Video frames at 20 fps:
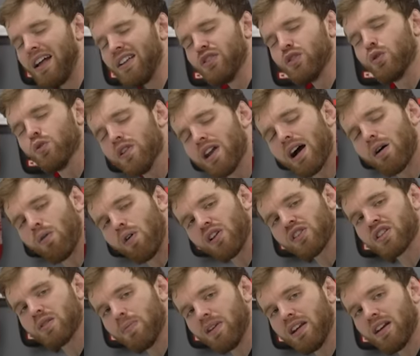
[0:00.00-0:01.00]
Do not
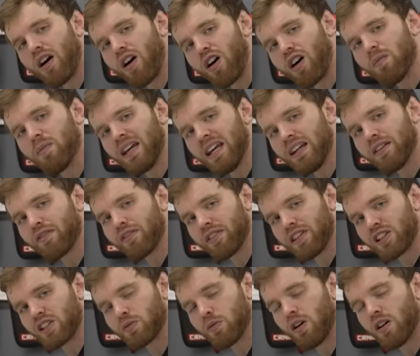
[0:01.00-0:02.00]
want to be arm in for
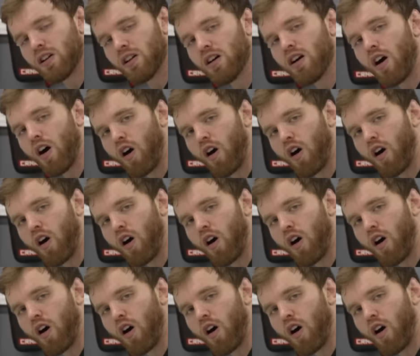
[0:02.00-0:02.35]
this one.